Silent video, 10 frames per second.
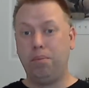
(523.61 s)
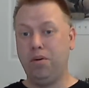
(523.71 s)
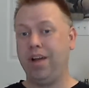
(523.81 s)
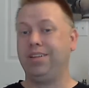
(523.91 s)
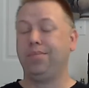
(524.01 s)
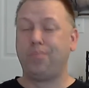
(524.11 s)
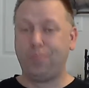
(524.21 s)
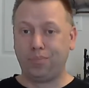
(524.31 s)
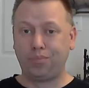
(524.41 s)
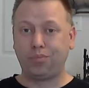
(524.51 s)
But,
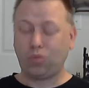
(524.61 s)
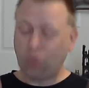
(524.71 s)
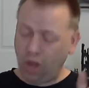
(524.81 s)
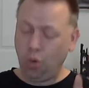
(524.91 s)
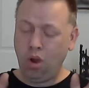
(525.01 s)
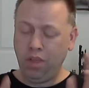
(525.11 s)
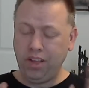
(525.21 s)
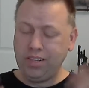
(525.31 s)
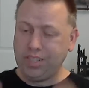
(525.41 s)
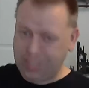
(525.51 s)
and one of
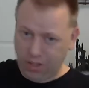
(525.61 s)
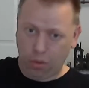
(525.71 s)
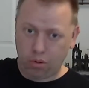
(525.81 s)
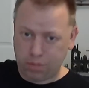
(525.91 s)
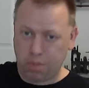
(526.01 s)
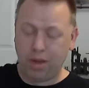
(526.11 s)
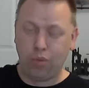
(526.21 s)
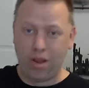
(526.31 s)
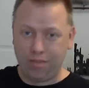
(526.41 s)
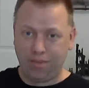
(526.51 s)
the things that still throws up a
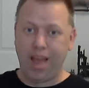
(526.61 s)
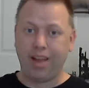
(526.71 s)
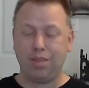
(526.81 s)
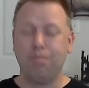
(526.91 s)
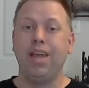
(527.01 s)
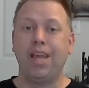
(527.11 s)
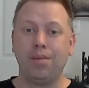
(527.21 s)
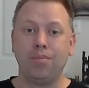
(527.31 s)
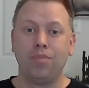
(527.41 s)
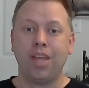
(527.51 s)
big red flag to
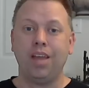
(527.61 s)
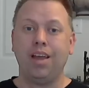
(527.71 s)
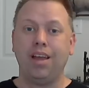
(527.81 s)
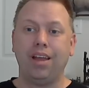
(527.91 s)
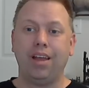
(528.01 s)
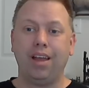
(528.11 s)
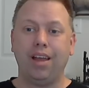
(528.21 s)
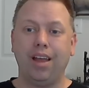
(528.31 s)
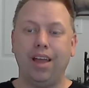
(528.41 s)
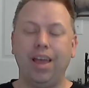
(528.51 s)
me
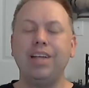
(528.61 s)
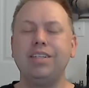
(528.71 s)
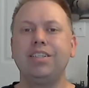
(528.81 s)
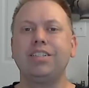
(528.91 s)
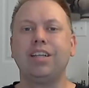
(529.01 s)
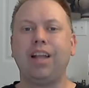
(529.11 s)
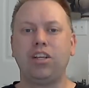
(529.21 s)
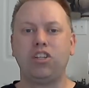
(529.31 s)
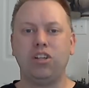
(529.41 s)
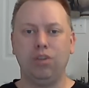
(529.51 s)
is the
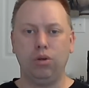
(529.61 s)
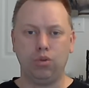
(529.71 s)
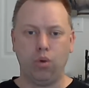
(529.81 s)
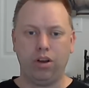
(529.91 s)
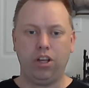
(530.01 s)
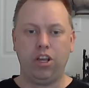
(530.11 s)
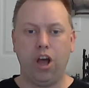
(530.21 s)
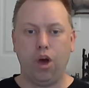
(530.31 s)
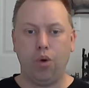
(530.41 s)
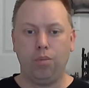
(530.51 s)
selection of who's going to
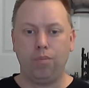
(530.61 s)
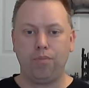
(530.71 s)
go.